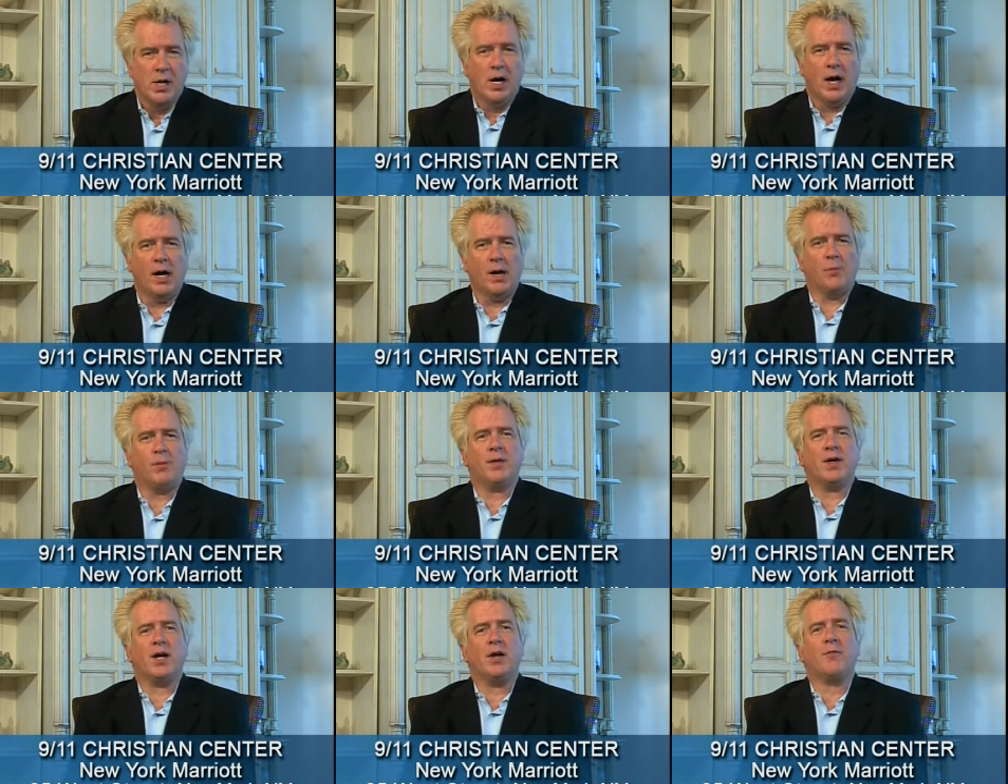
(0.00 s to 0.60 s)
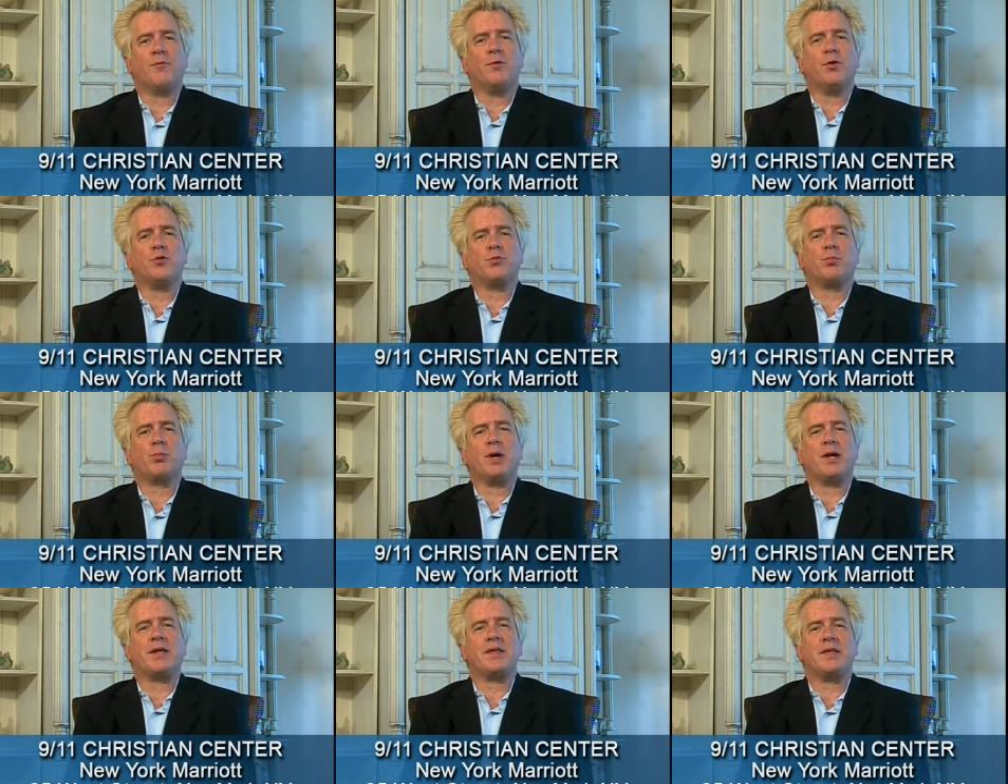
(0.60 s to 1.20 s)
All right, we've got our
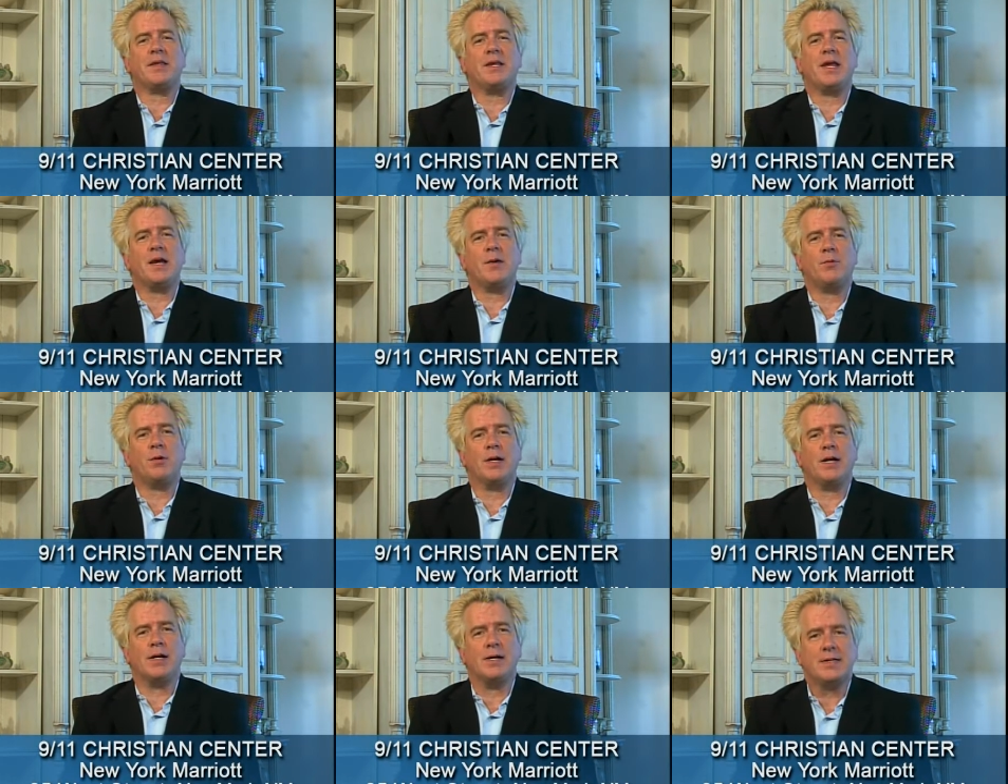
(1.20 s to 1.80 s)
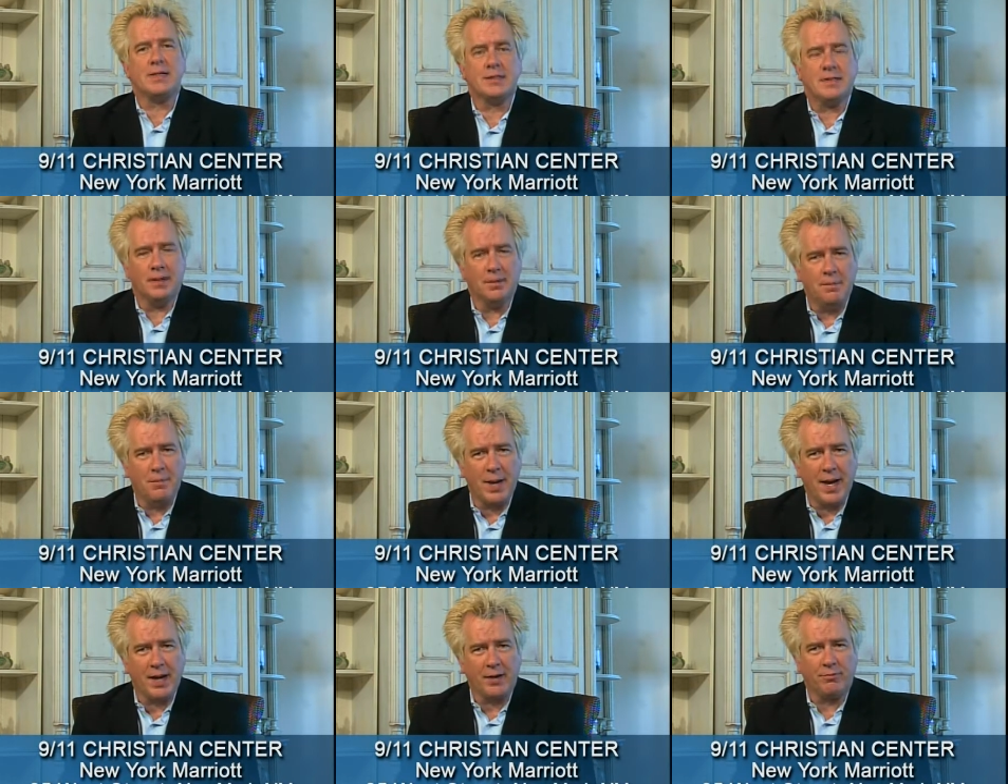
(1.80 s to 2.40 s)
first break of the day. When I
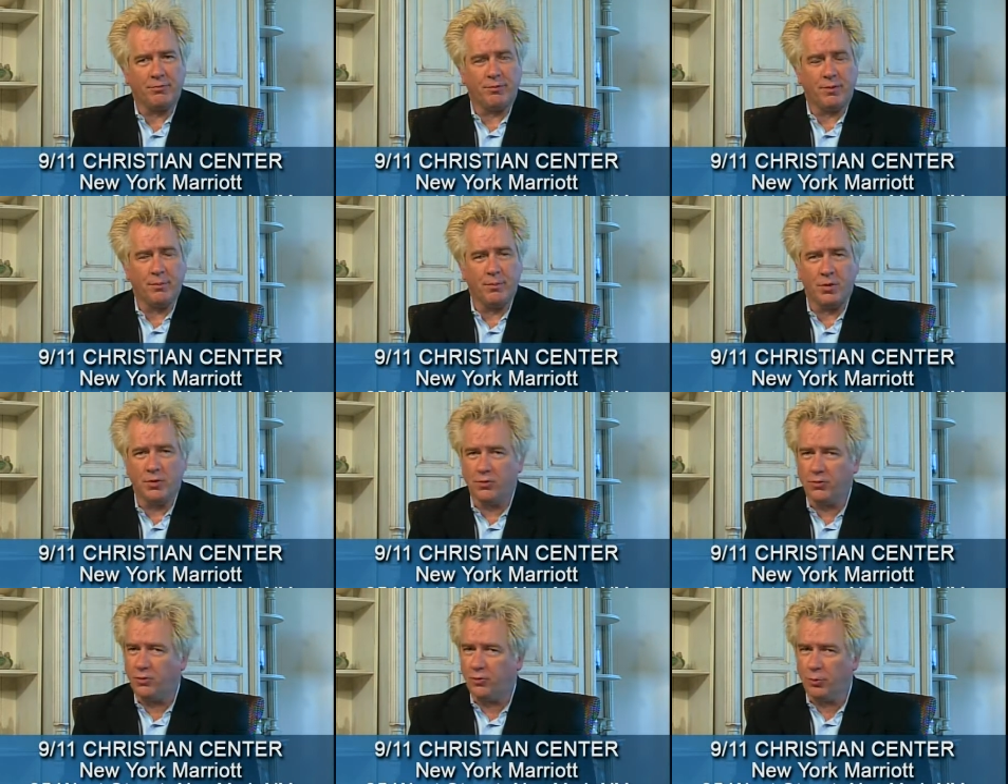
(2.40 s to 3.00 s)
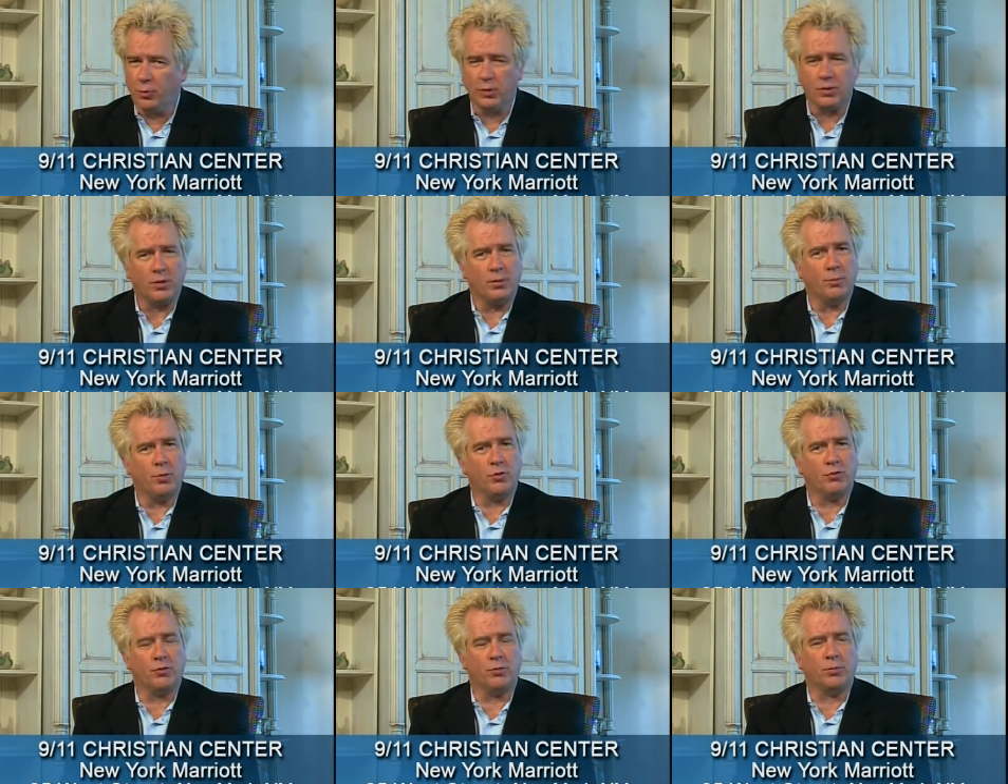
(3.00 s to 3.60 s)
come back from this short
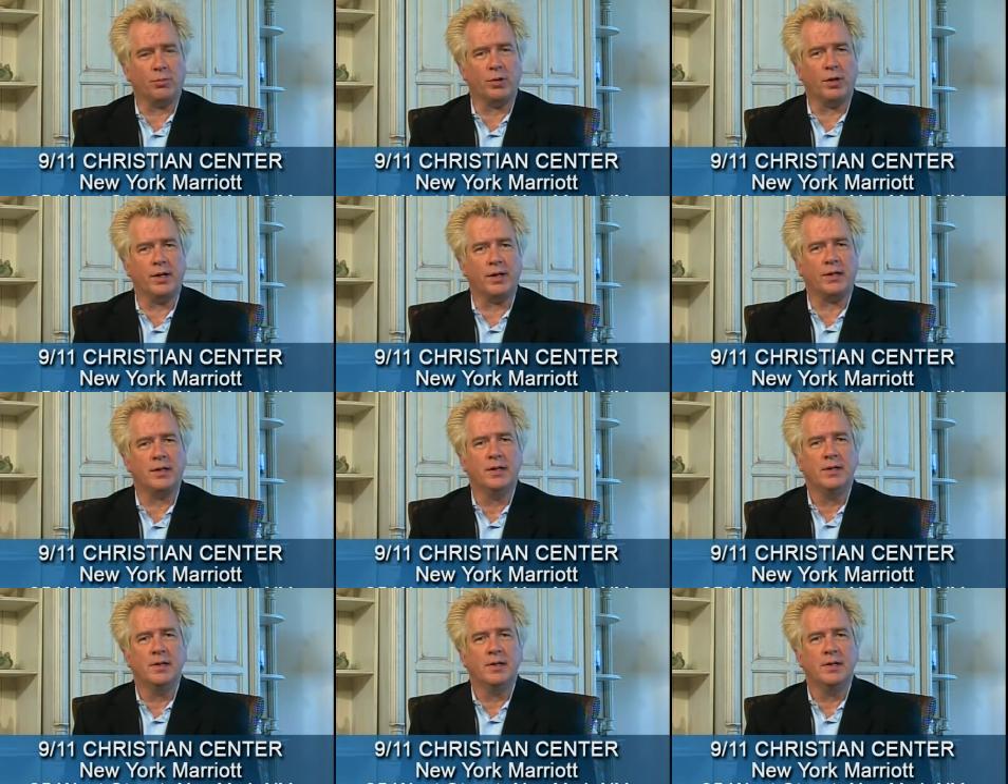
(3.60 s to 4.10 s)
commercial break,